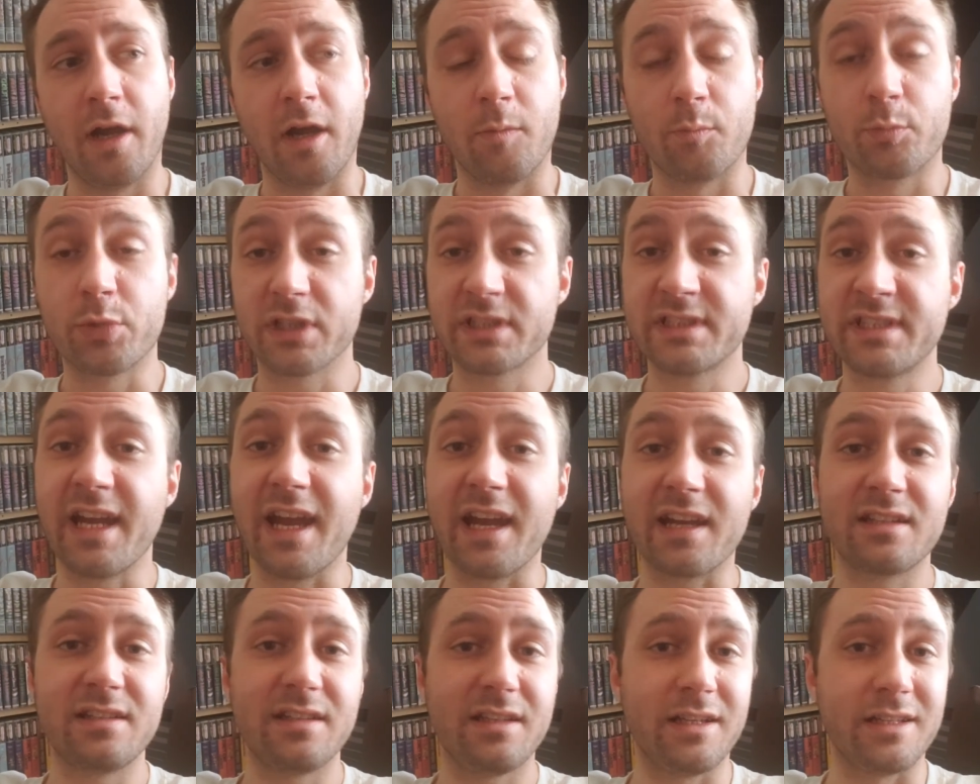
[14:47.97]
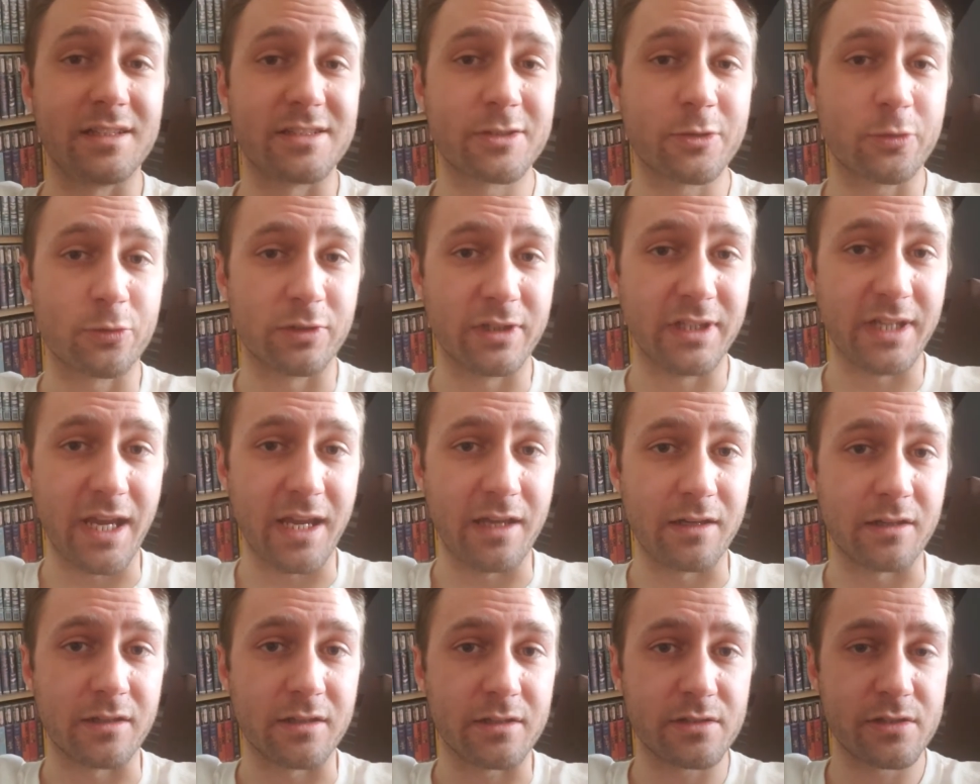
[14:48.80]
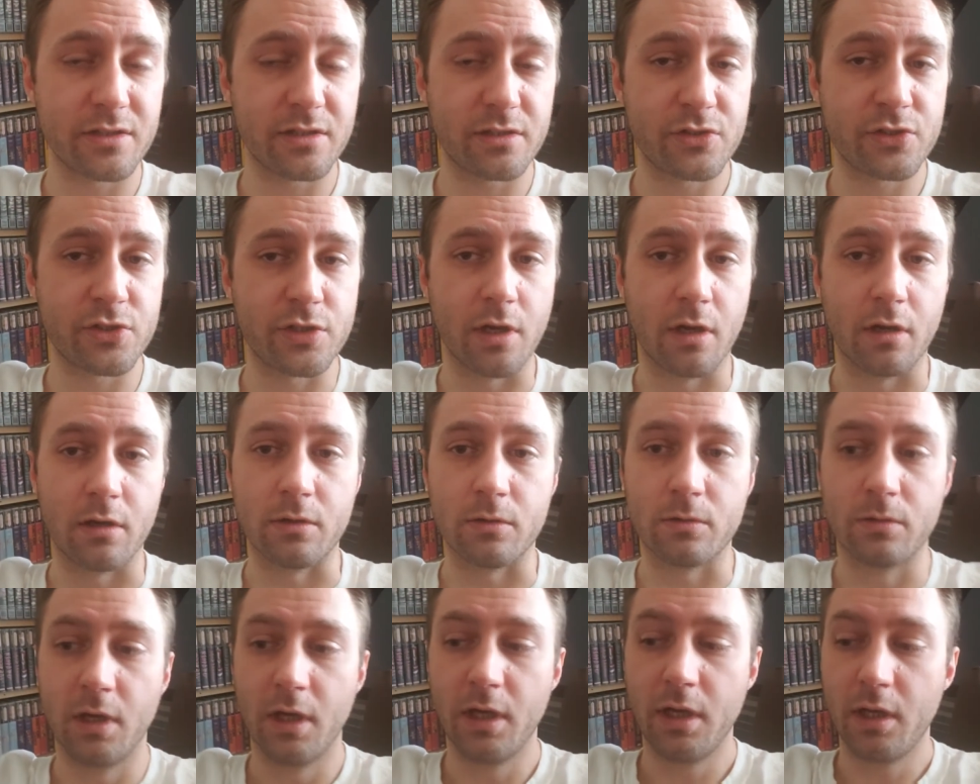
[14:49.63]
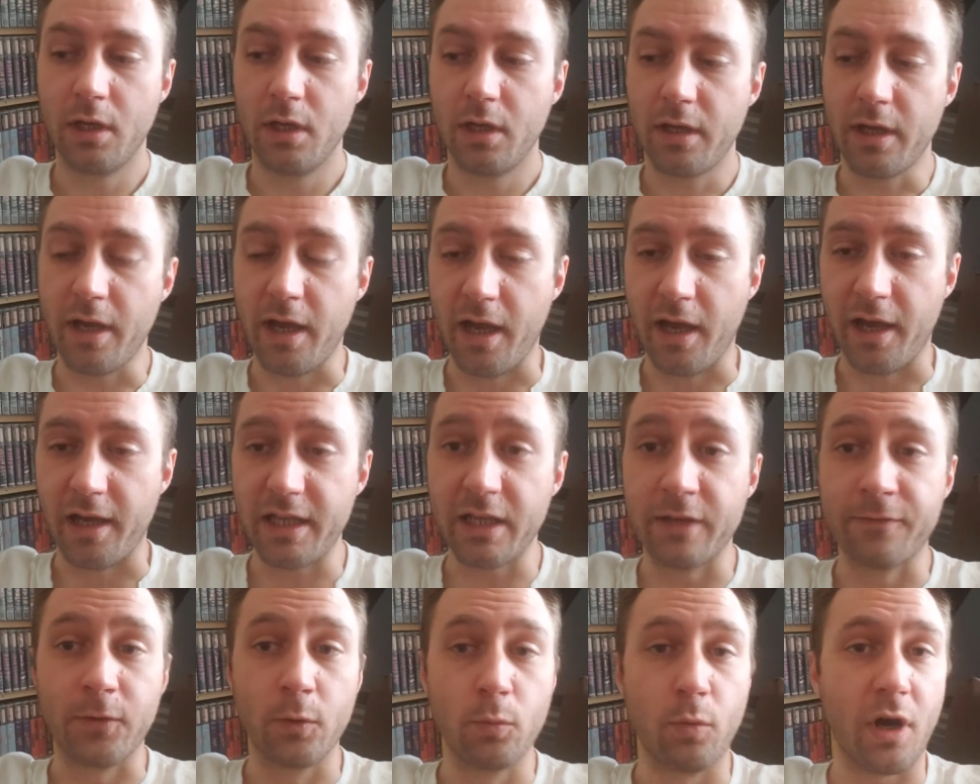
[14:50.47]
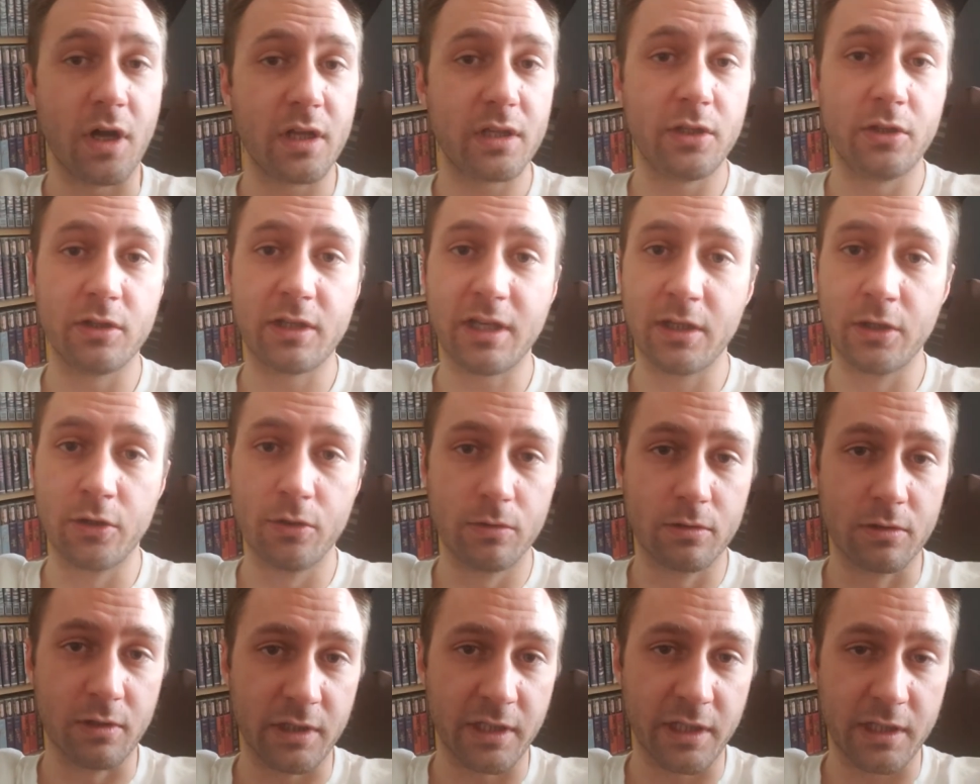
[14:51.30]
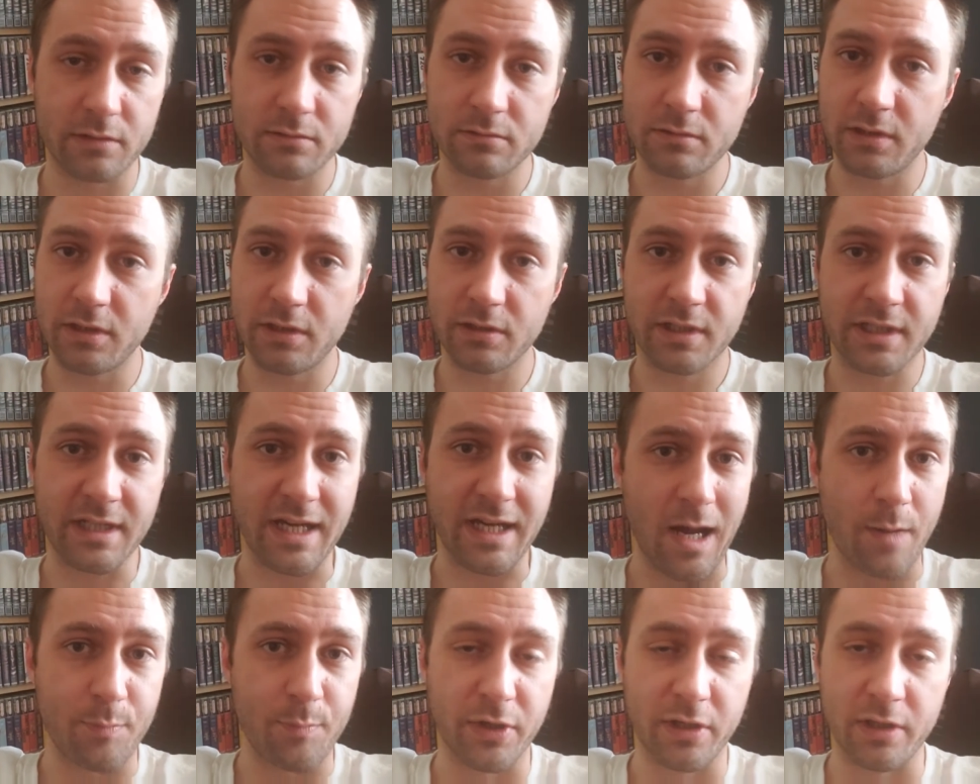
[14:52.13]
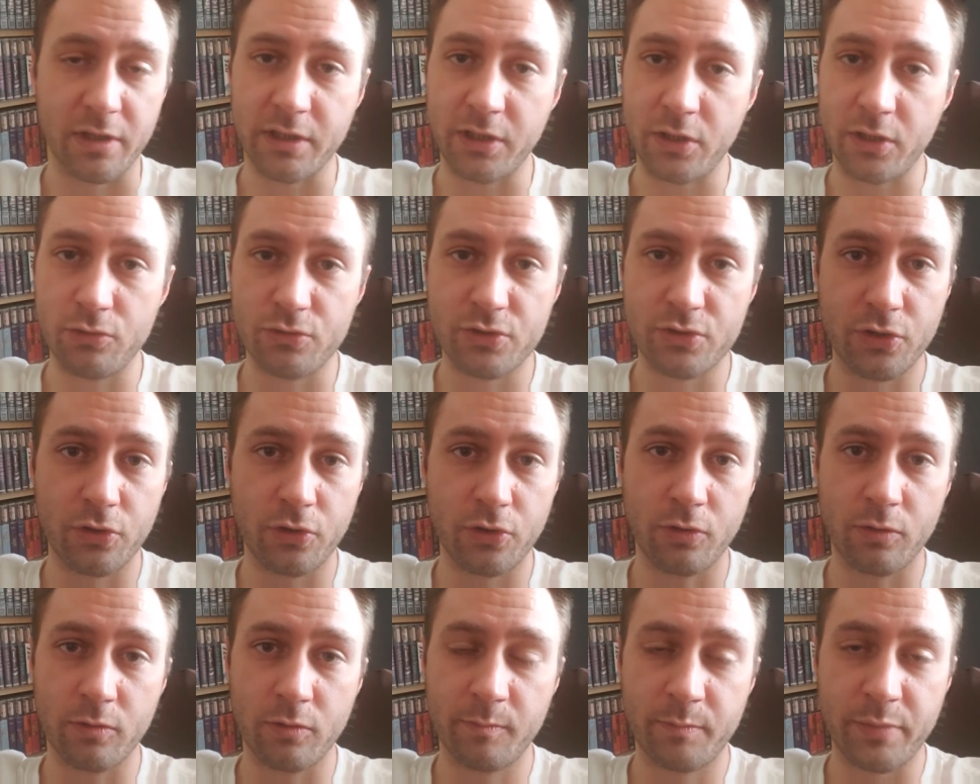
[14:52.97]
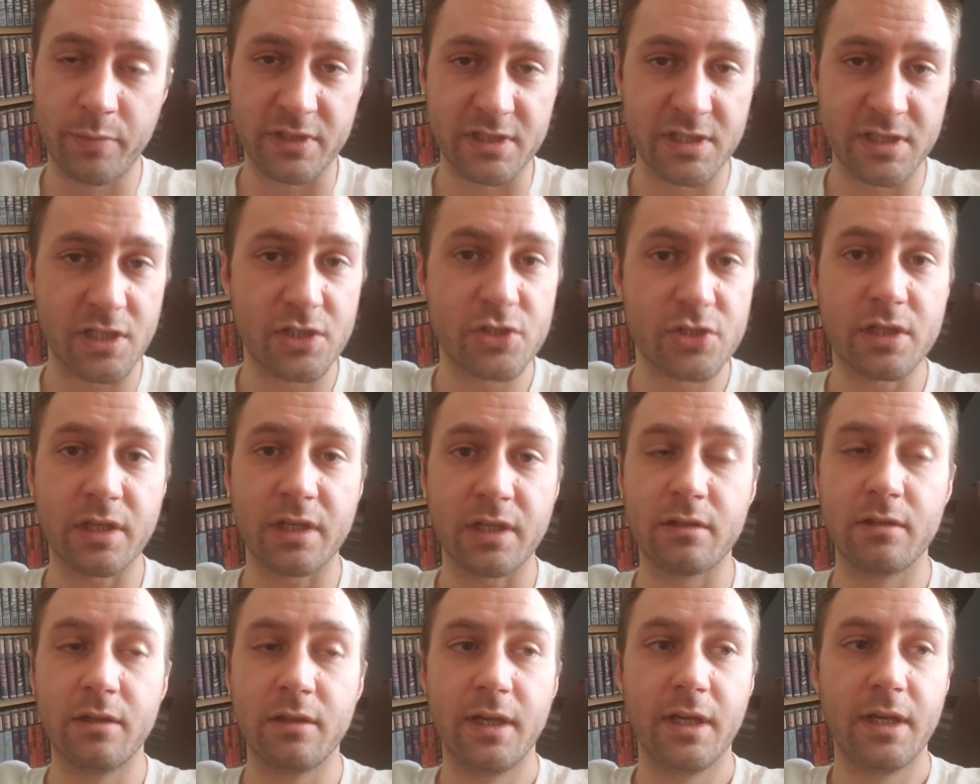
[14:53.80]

protect its creators. So if you want, you can Google it, COPPA YouTube petition,